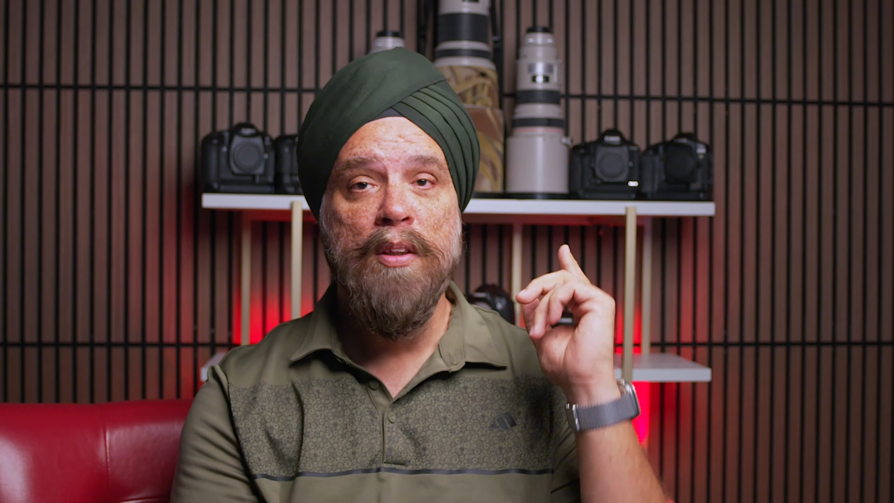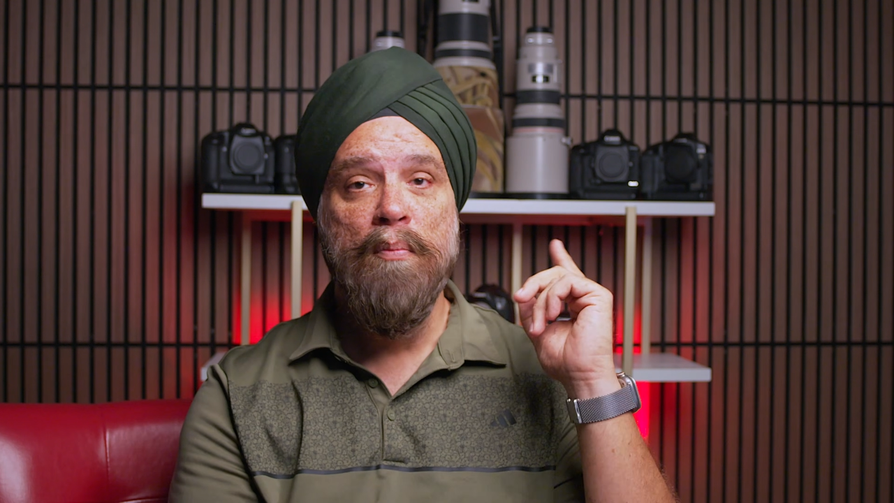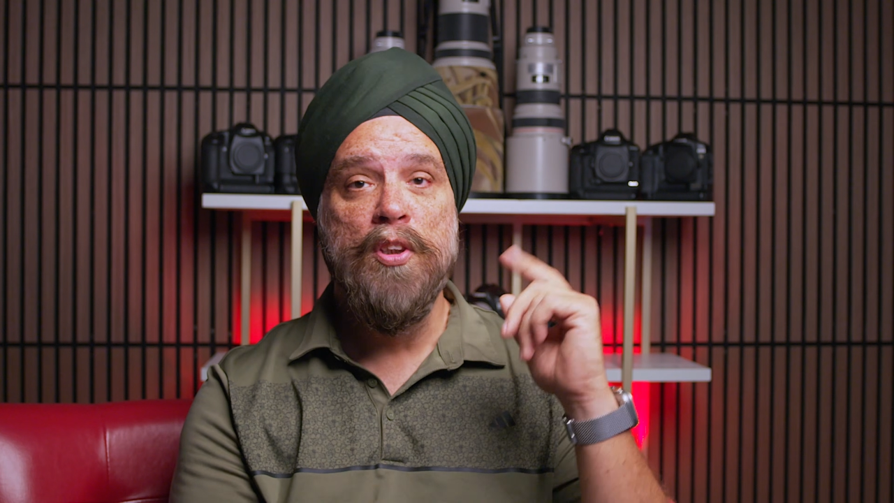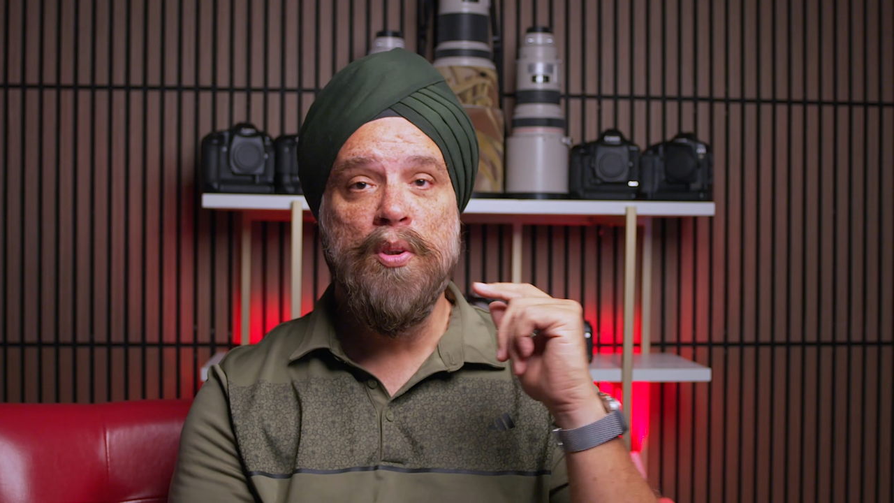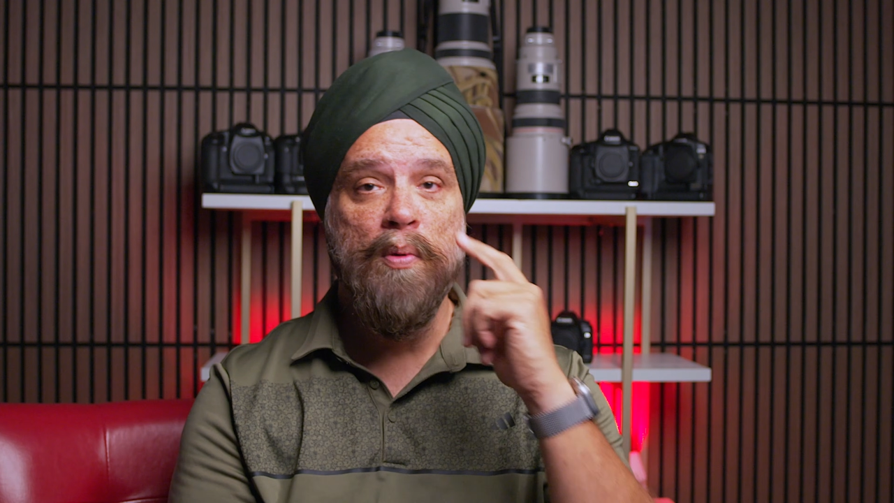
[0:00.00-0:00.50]

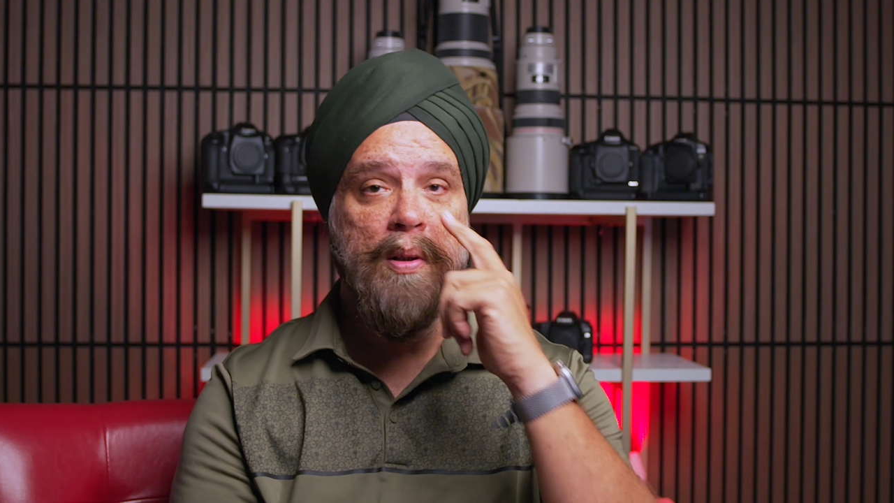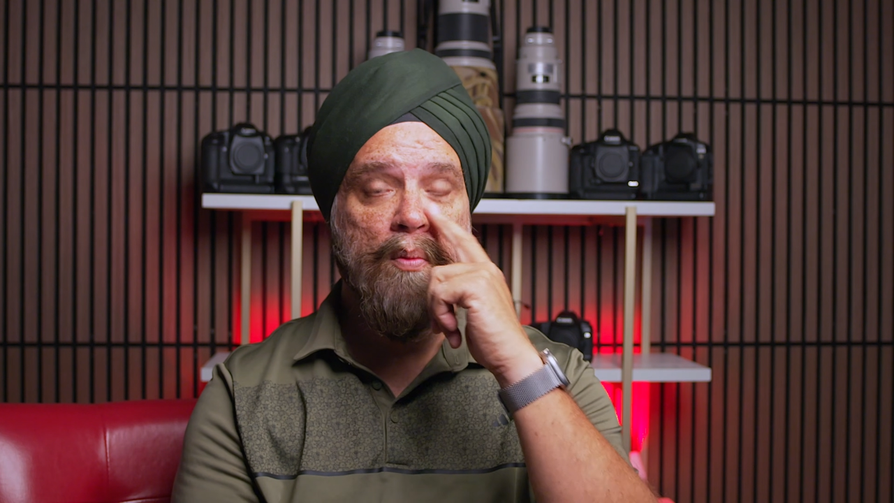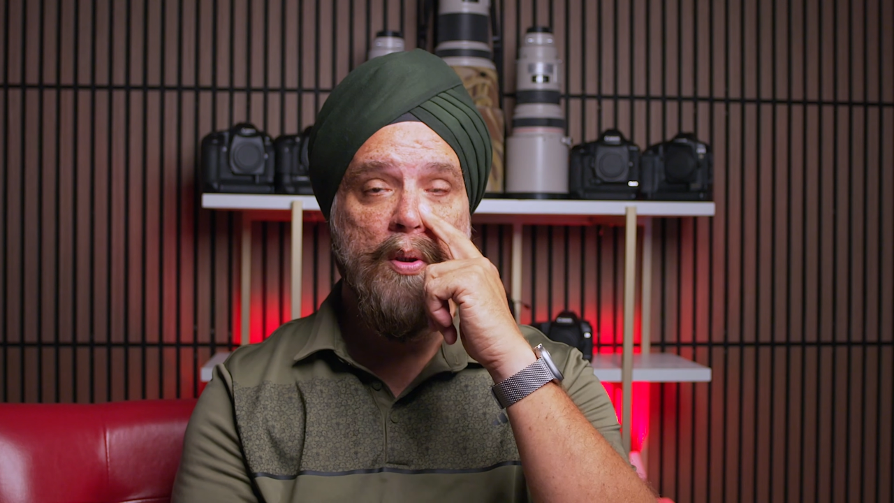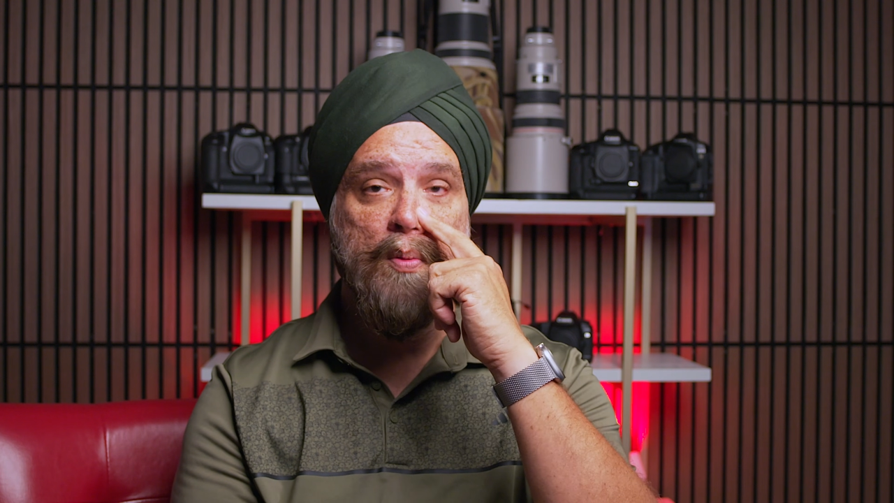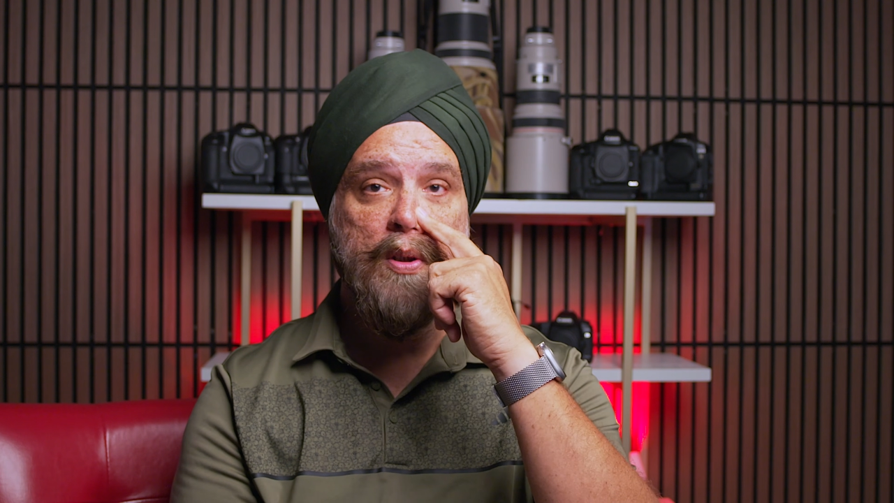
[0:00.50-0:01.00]
which
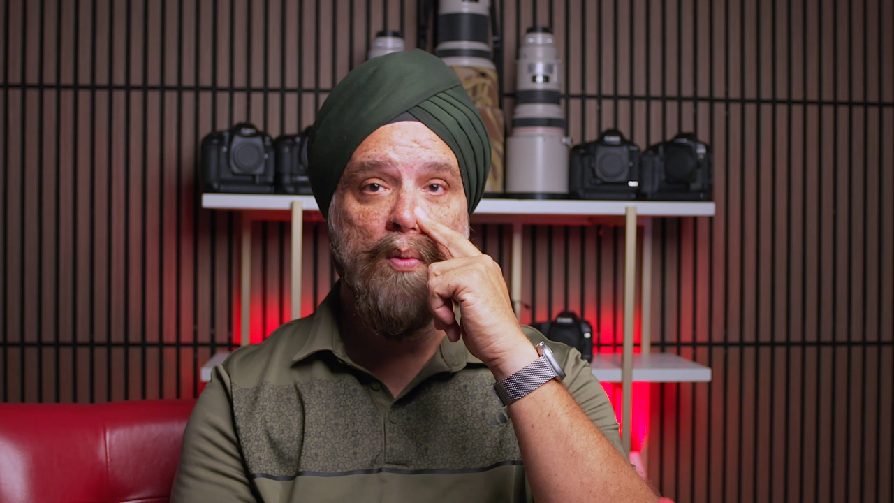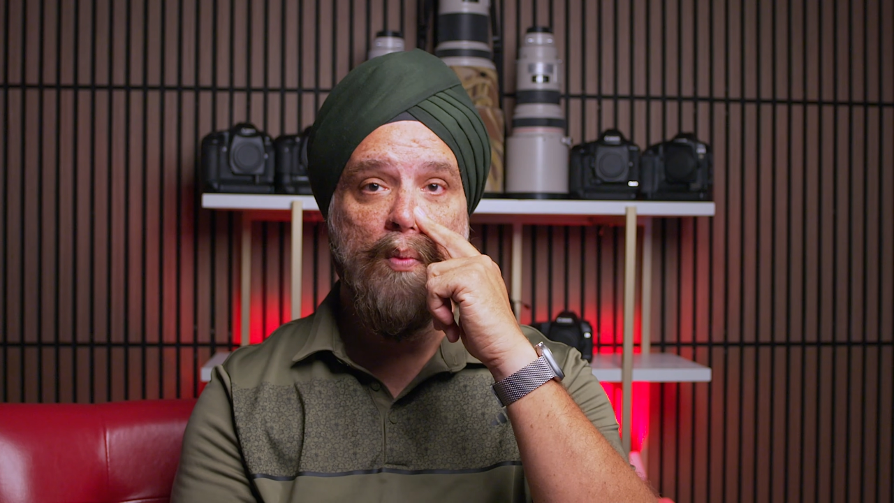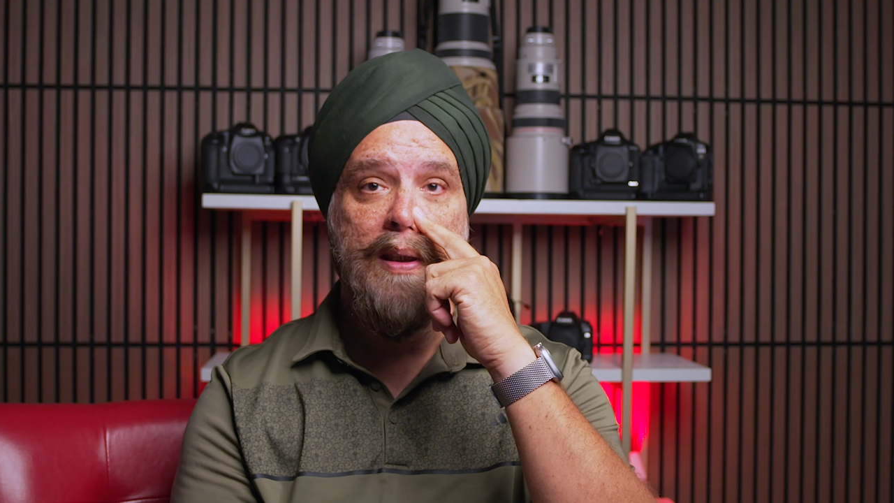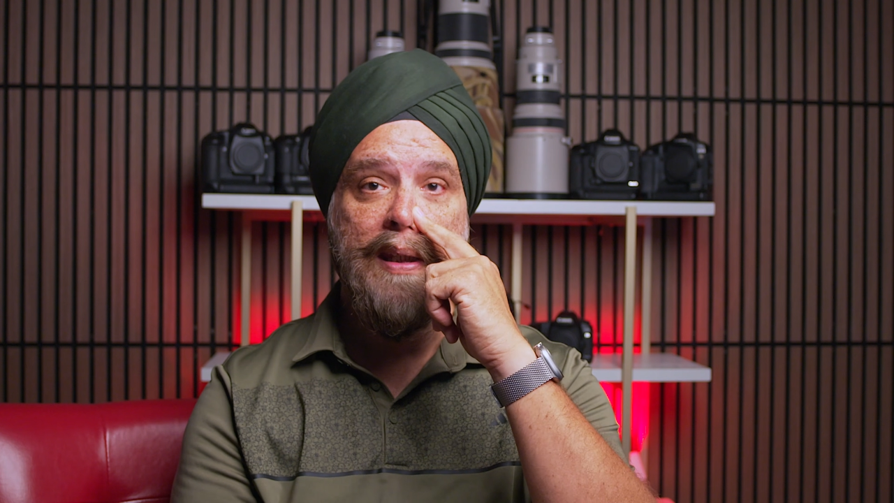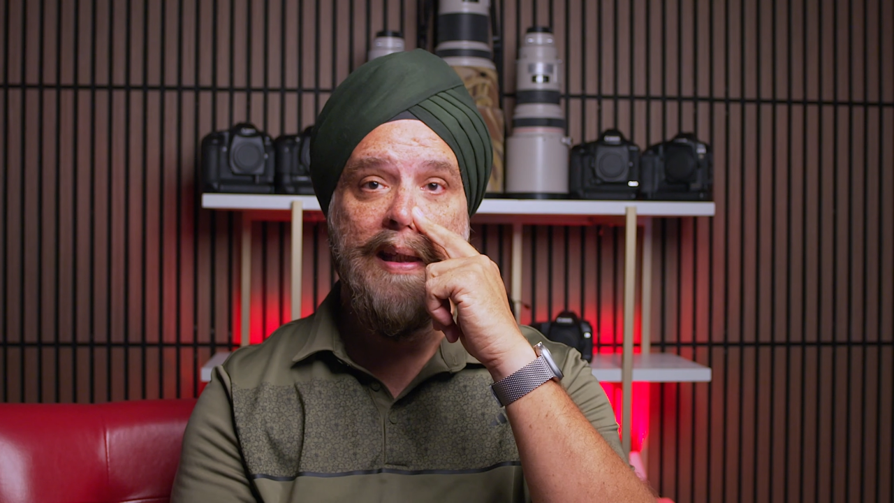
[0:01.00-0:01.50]
was a
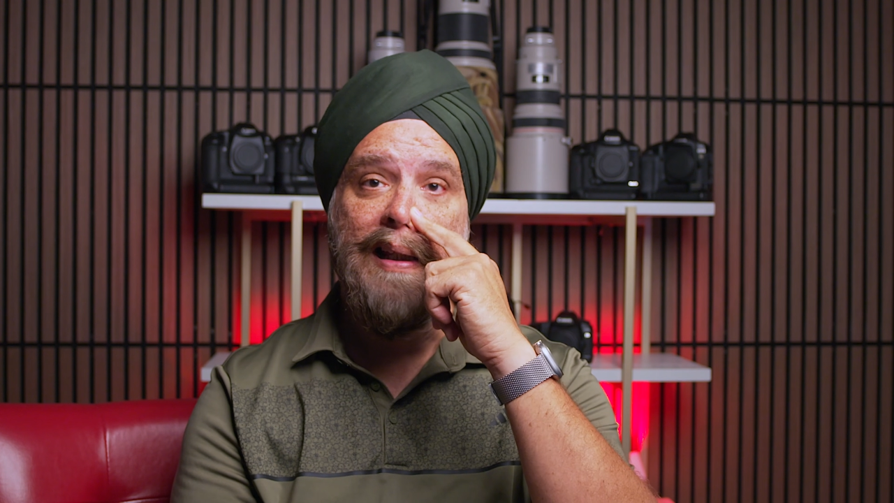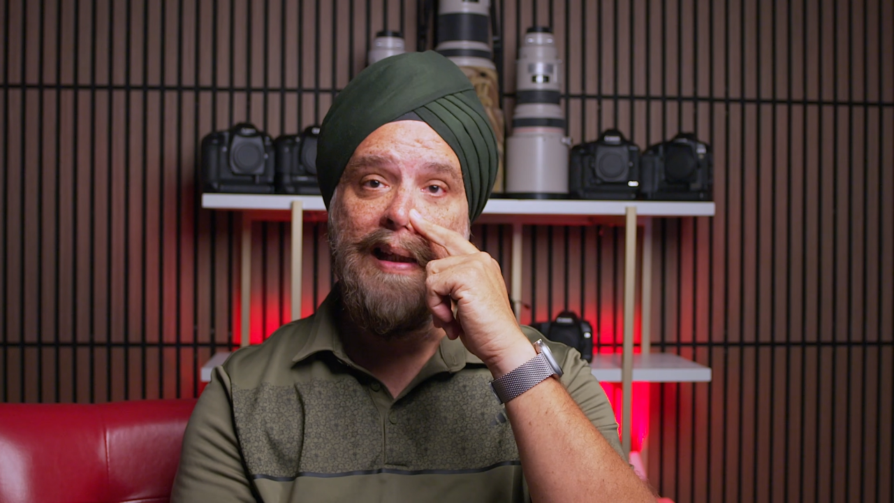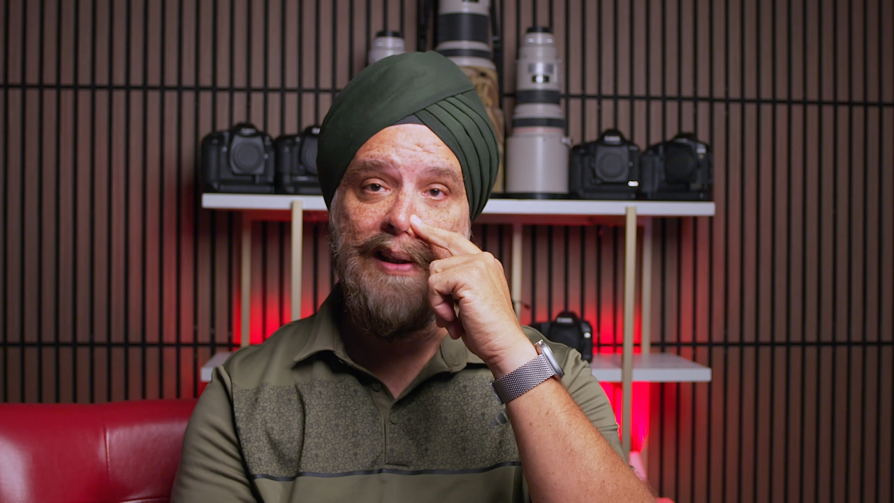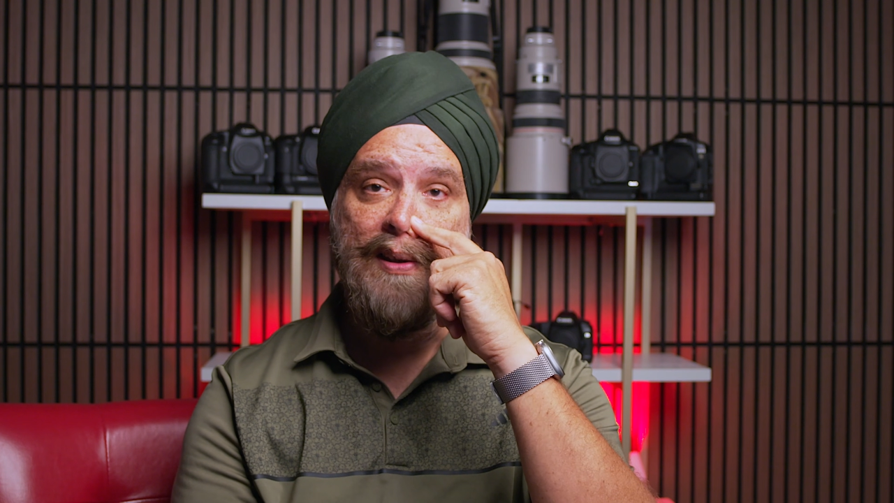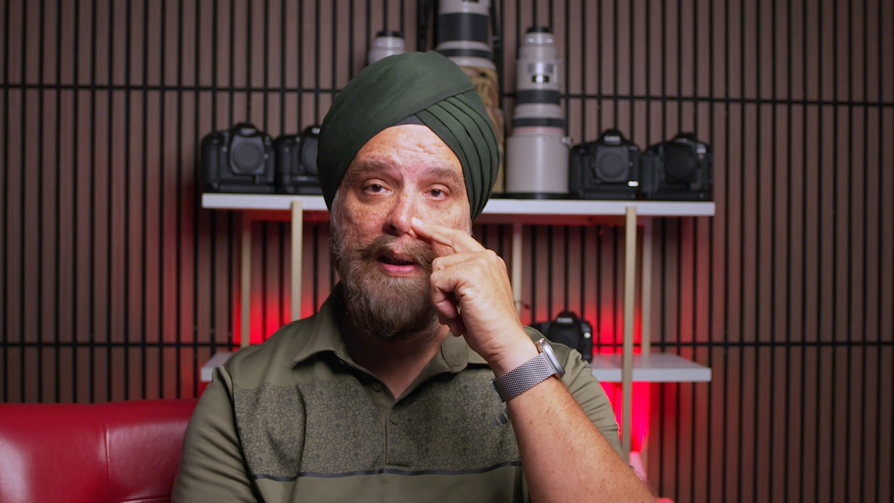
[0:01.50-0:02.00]
1D
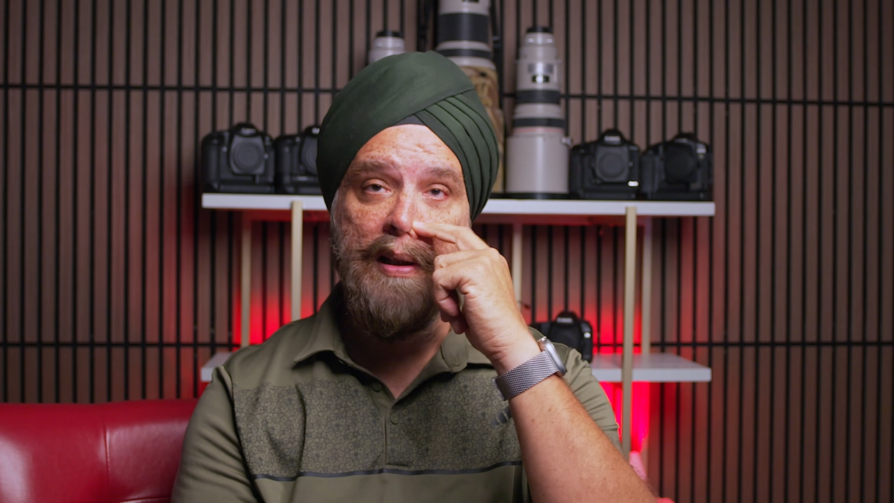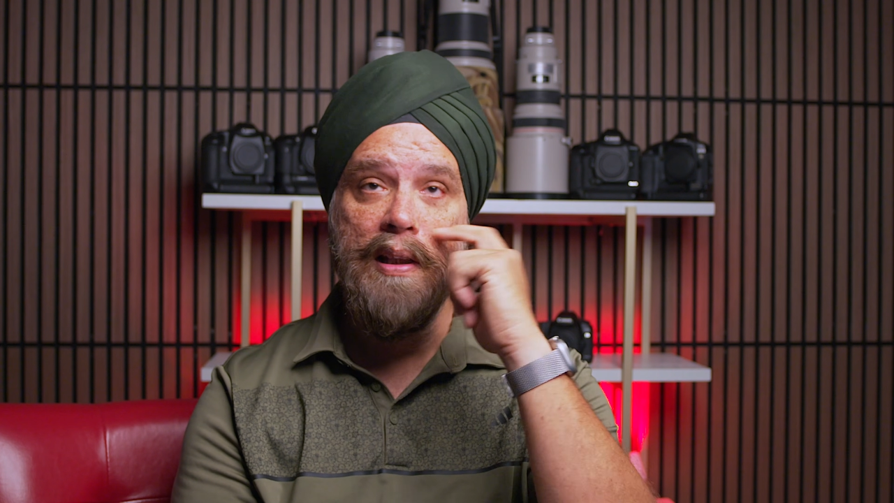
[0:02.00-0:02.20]
Classic.